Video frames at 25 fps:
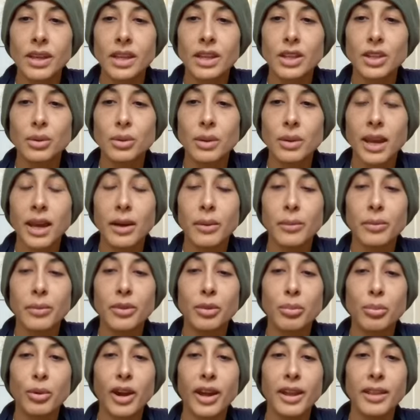and you
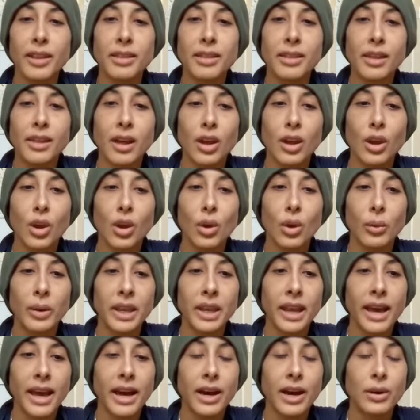count the breath
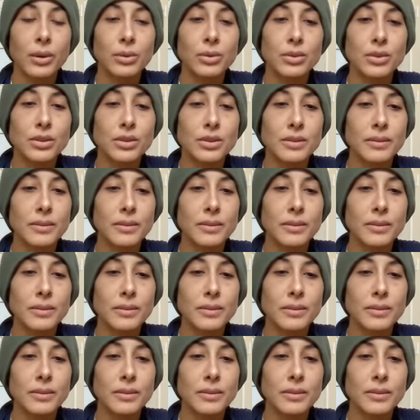going out.